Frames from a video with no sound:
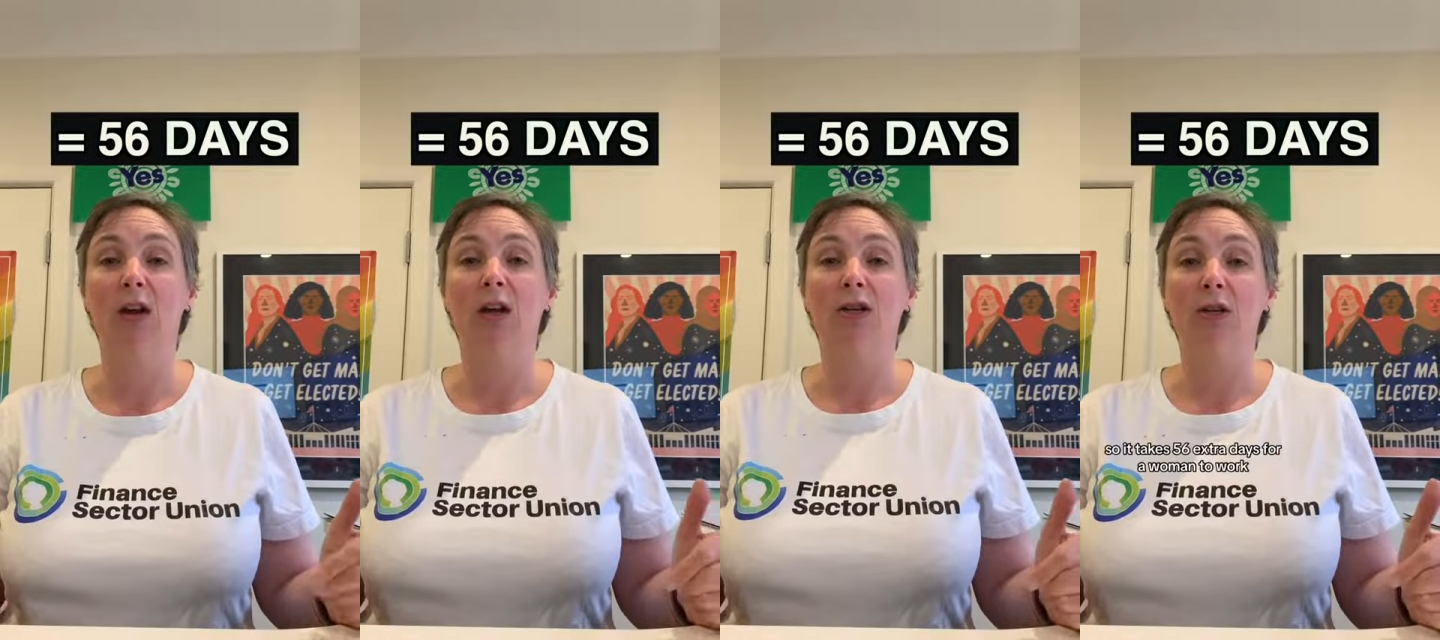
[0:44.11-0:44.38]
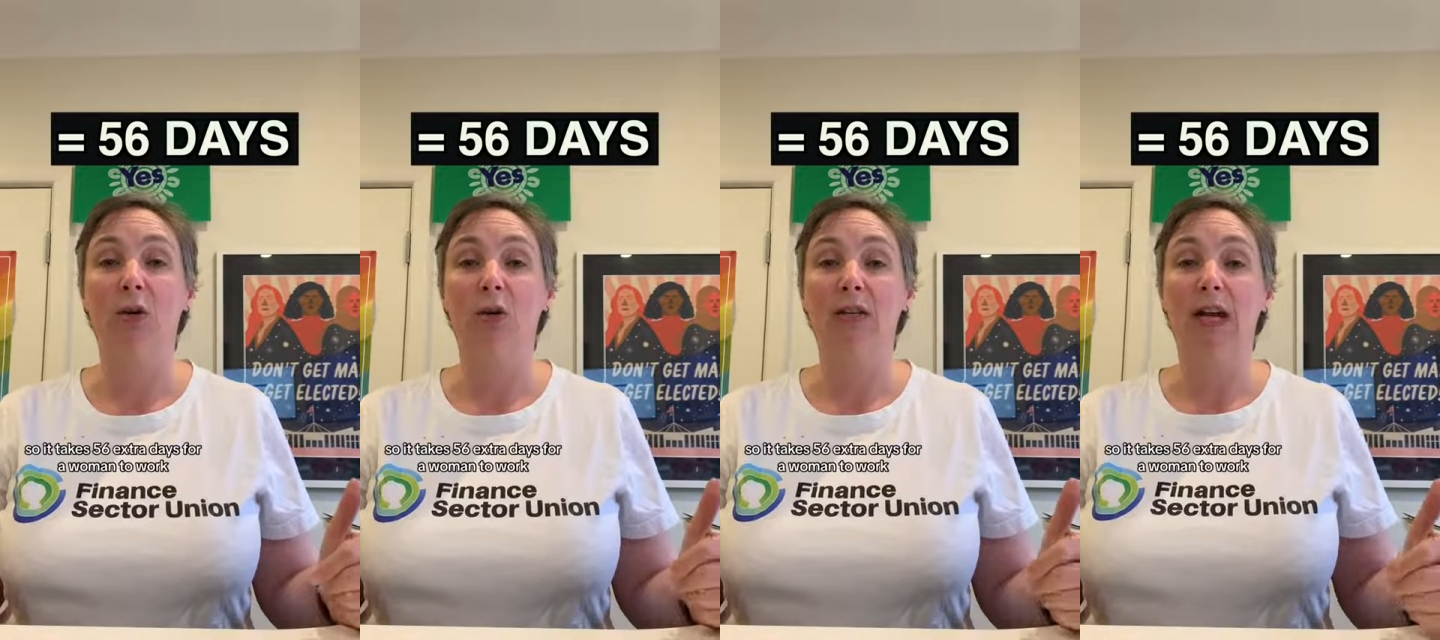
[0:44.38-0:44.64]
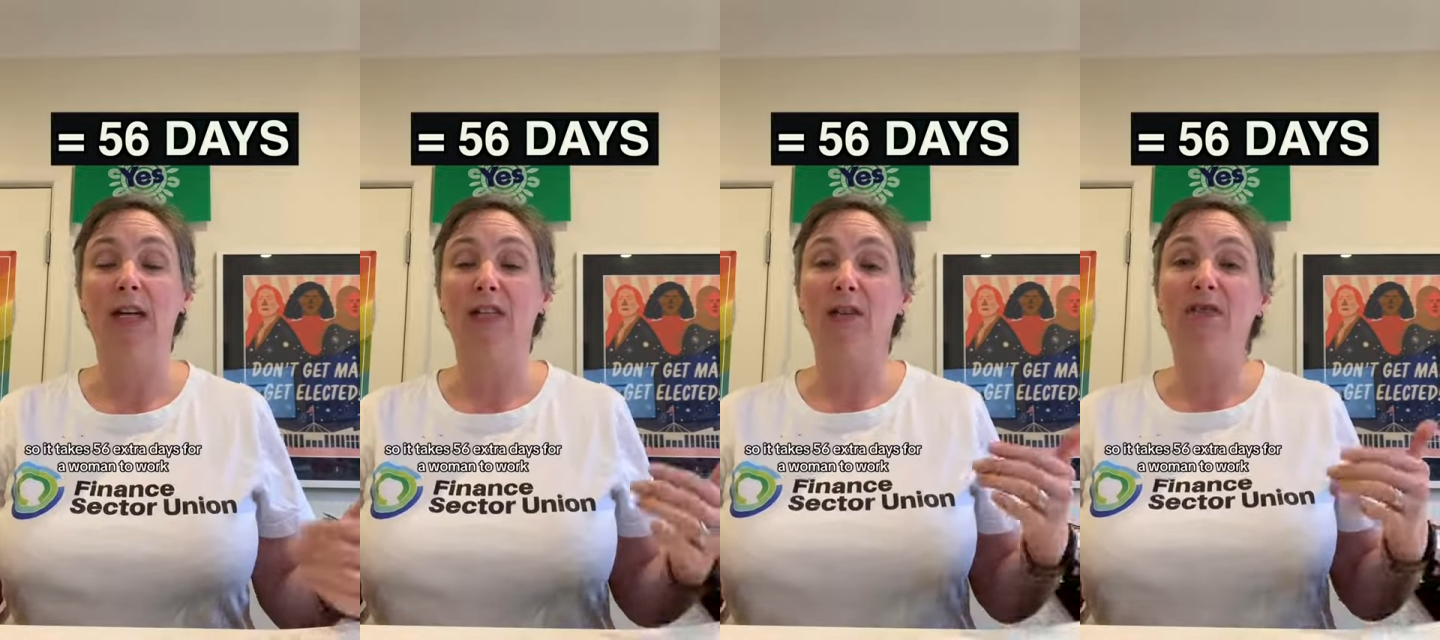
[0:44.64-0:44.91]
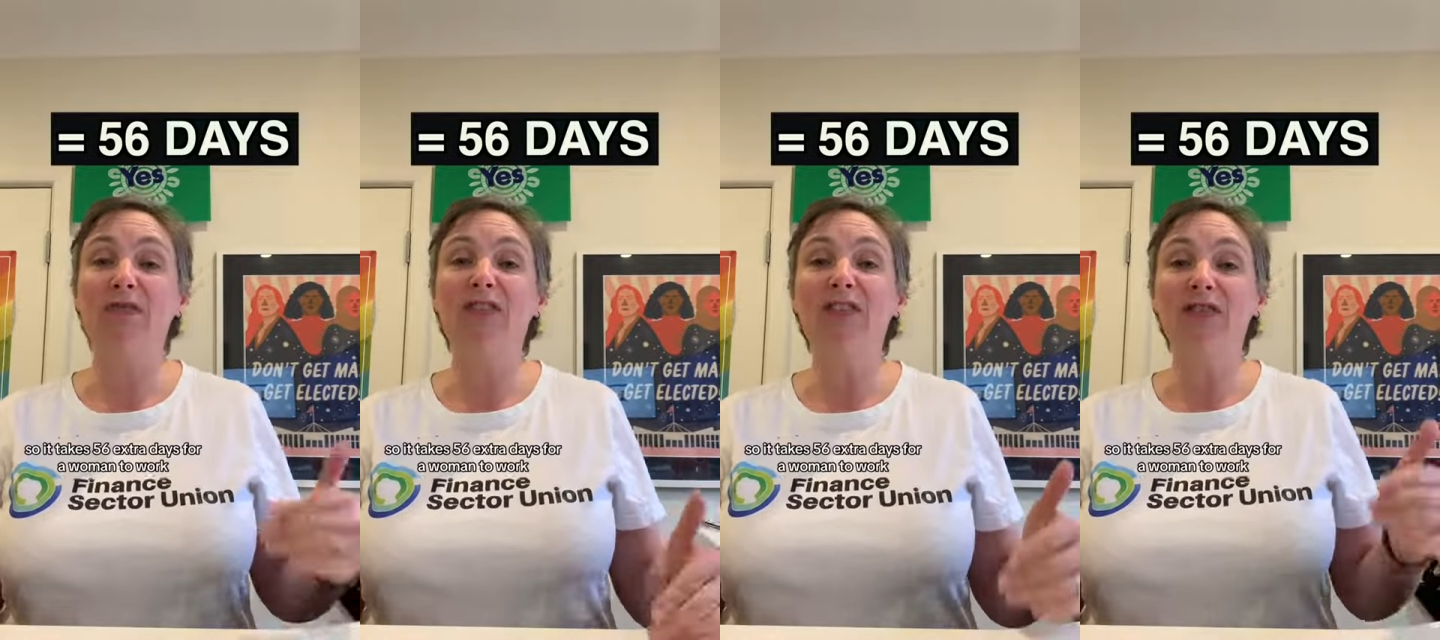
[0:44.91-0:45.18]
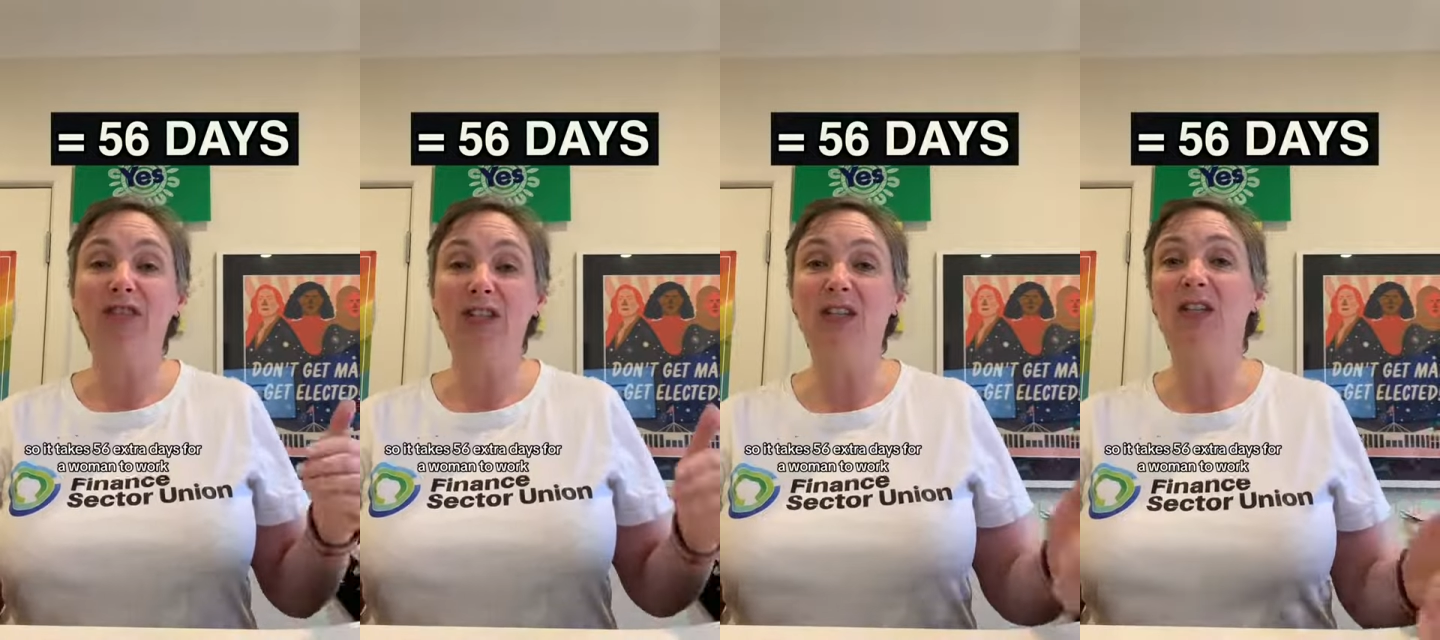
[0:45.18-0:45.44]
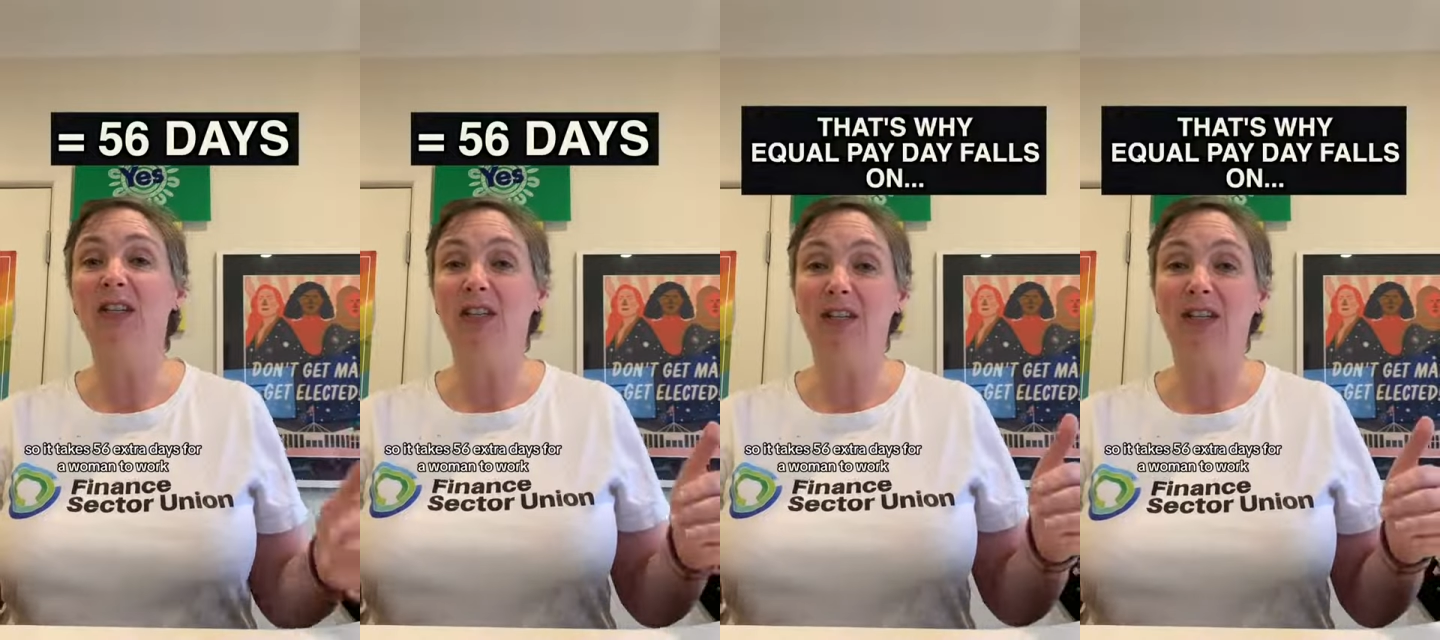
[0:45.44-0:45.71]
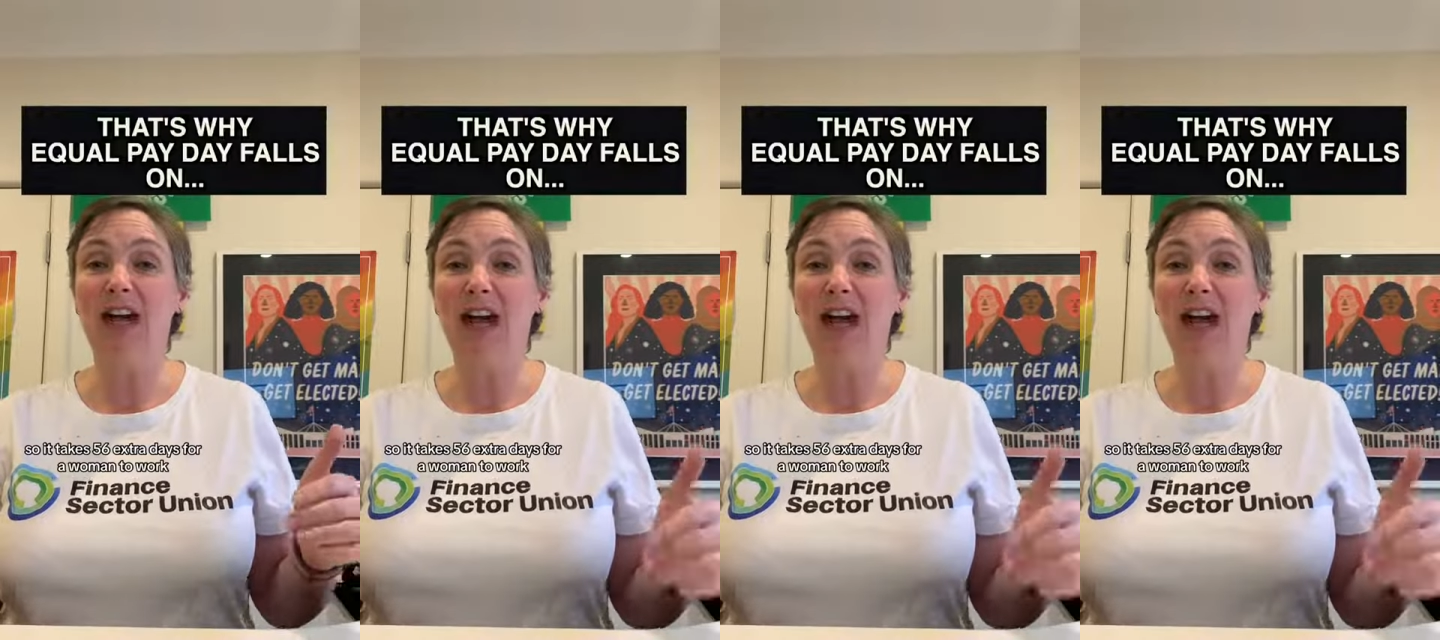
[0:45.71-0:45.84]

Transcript: So it takes 56